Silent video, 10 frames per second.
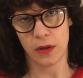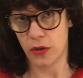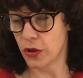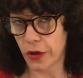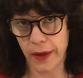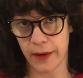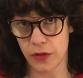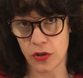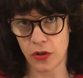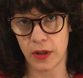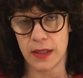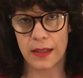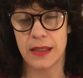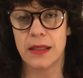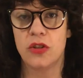You don't have to do this.
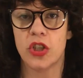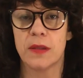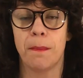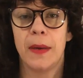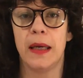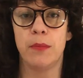This is just me